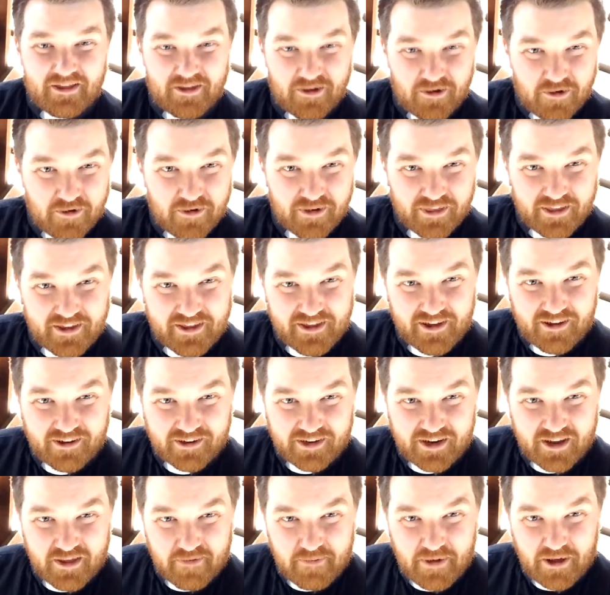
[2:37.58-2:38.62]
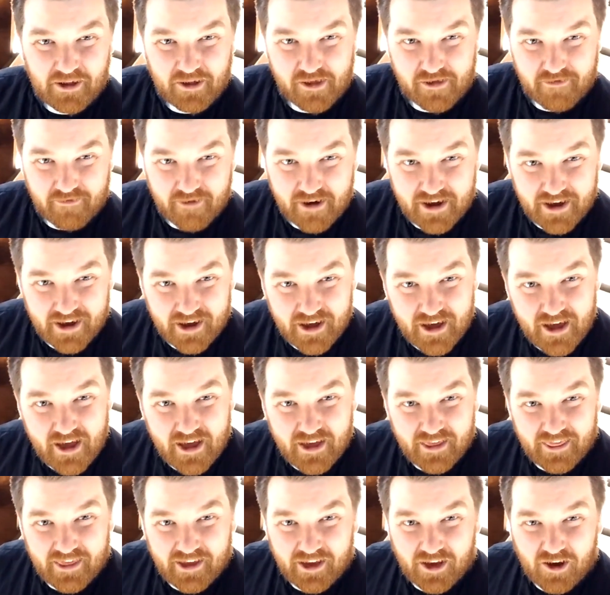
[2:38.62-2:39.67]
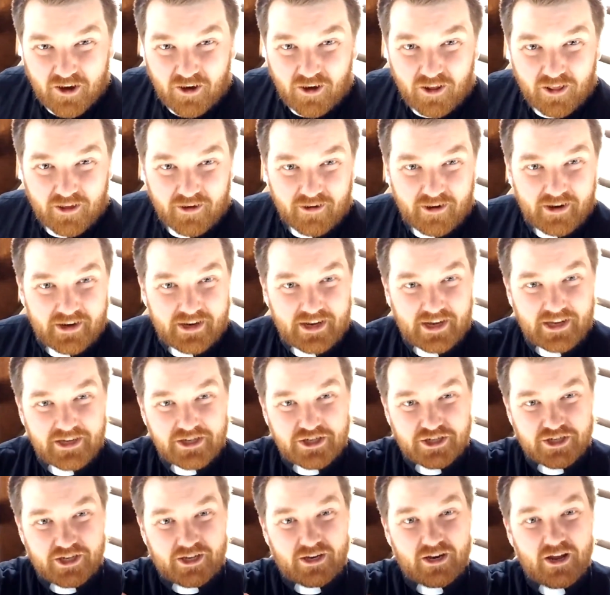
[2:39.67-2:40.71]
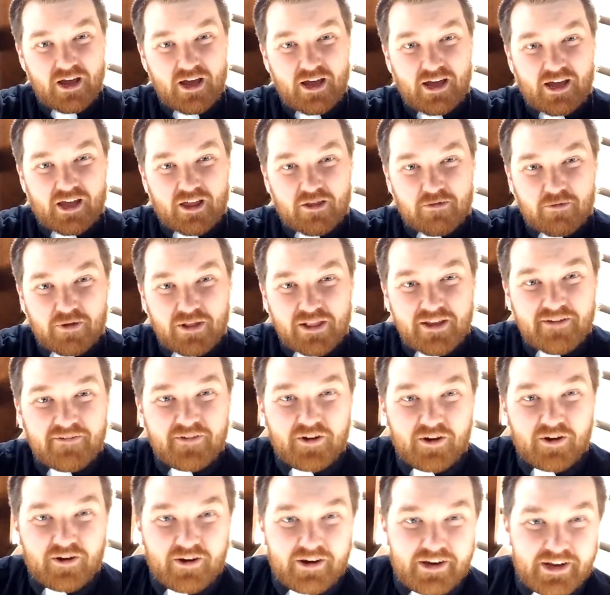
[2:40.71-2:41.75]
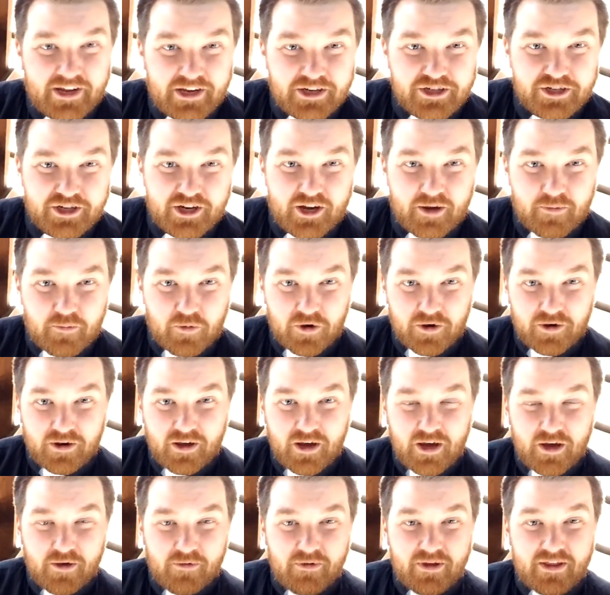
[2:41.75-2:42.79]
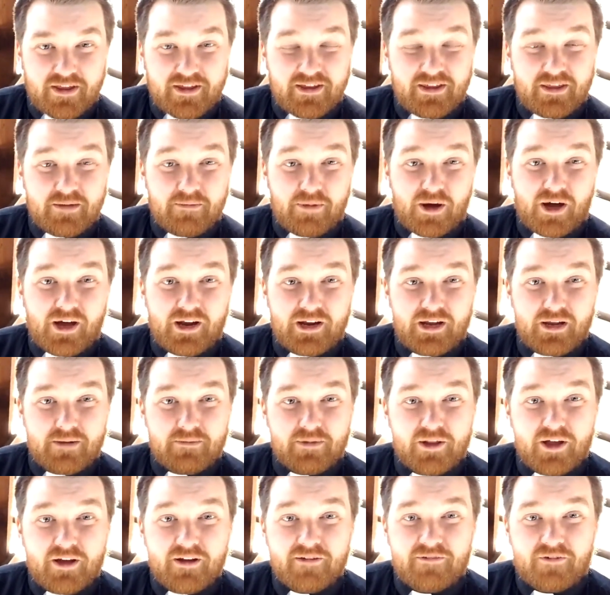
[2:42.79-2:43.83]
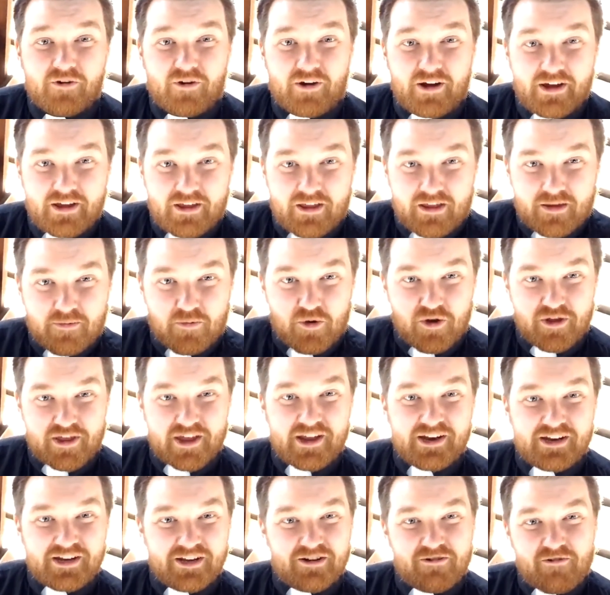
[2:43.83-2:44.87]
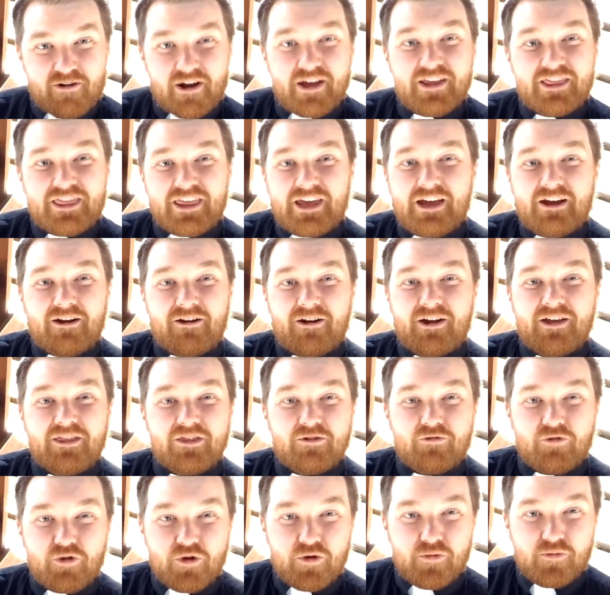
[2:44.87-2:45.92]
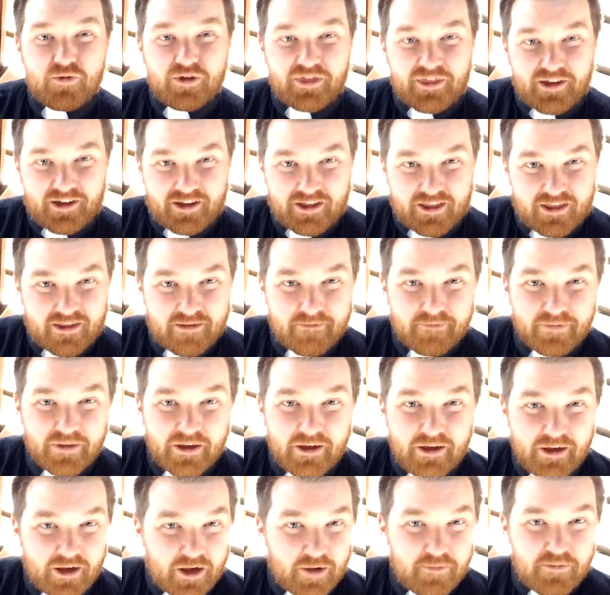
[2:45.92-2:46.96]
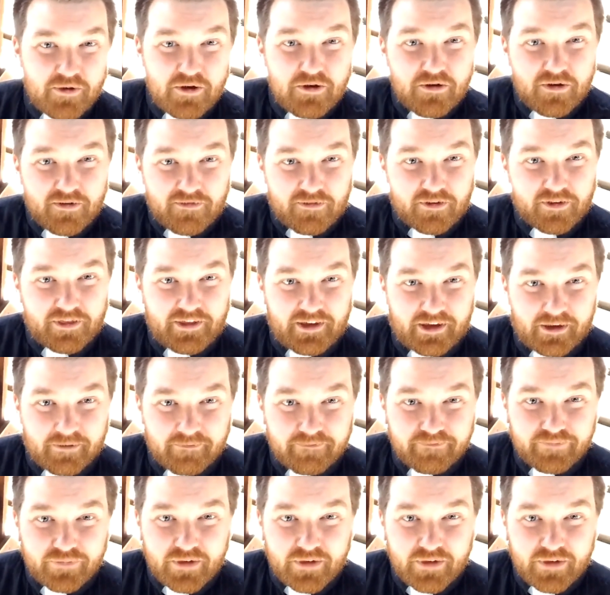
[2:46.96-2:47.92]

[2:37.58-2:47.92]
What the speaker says: So the Sanctus bells ring, they call our attention. As we lift our attention upward, we see the body and blood of Christ presented right there in the room with us. A beautiful thing.